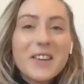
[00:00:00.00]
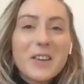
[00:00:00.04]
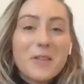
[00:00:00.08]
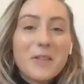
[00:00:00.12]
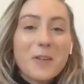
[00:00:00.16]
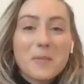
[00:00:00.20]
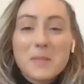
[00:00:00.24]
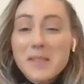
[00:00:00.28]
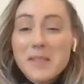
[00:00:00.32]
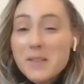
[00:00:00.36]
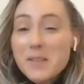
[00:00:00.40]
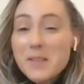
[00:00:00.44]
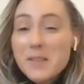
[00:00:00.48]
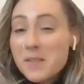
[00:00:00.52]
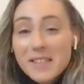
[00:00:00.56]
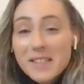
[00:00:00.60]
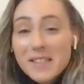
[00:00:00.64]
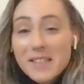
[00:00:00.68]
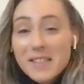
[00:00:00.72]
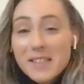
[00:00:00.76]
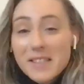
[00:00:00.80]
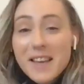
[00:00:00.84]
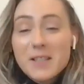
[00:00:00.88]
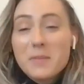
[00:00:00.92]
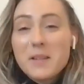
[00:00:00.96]
Thank you. I'm so
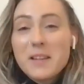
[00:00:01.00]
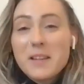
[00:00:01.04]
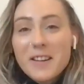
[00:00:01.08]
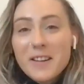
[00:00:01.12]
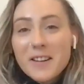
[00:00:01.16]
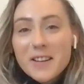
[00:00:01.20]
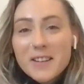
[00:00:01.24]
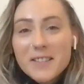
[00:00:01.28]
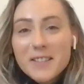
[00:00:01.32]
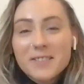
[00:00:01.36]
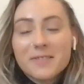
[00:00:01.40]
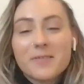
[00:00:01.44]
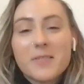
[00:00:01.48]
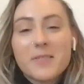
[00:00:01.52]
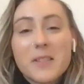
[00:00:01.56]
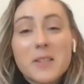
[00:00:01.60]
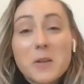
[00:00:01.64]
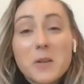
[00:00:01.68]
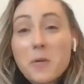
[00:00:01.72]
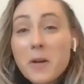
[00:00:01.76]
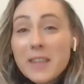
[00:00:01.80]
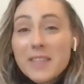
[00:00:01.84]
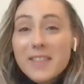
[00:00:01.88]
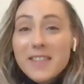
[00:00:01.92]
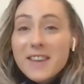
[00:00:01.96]
excited to be here.
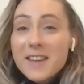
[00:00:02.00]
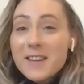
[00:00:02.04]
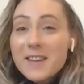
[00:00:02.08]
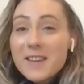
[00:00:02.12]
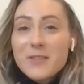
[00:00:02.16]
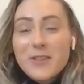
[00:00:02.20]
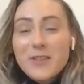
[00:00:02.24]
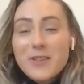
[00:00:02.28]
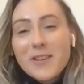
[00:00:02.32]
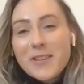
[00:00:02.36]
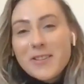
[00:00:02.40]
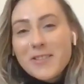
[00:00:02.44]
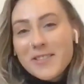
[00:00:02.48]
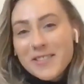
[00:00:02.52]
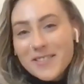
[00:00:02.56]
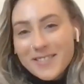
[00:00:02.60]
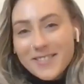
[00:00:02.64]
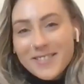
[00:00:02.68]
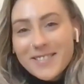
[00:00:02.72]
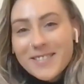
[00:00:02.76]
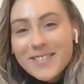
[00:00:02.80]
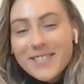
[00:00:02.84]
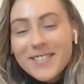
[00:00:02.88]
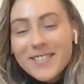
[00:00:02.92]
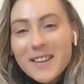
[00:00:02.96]
It's quite the
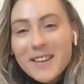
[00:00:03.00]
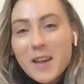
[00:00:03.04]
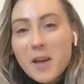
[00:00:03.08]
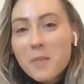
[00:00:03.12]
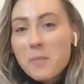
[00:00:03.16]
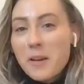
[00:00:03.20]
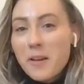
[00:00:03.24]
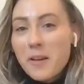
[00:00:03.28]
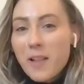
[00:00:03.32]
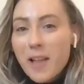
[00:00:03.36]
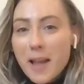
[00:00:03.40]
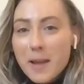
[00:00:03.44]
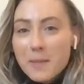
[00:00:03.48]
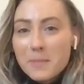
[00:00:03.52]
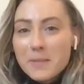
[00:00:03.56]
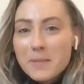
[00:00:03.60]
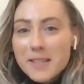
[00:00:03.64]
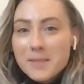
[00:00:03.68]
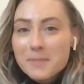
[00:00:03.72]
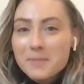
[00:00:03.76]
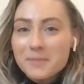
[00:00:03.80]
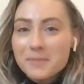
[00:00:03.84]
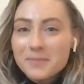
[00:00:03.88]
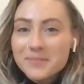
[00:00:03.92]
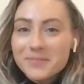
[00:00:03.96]
intro. Got me all hyped
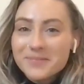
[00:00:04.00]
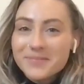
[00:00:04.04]
up.